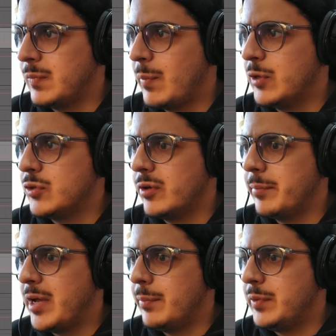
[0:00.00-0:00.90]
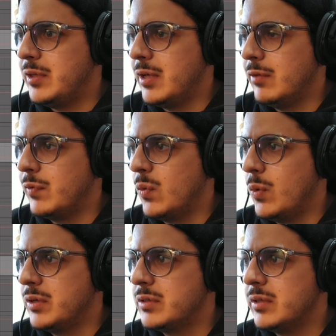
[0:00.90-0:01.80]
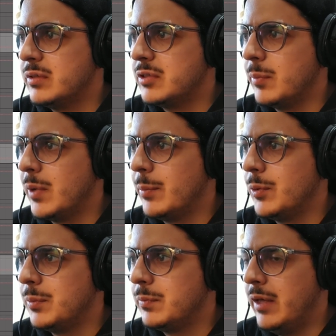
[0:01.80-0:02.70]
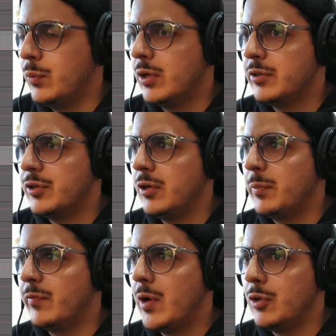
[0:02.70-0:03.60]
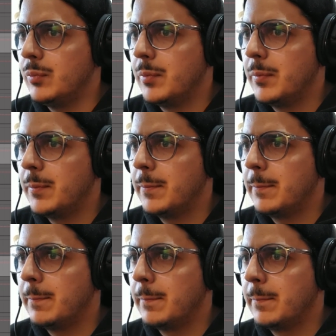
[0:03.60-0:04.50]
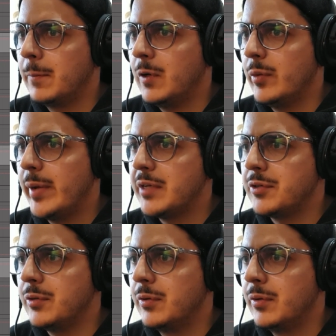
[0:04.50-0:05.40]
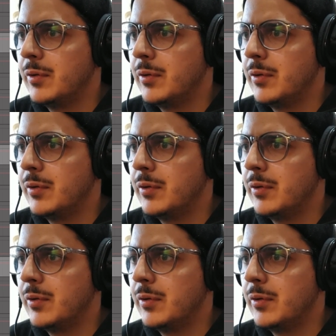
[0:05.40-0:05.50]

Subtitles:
I'm also going to map the LFO1 to the sub level, and we're going to turn up the volume on the master.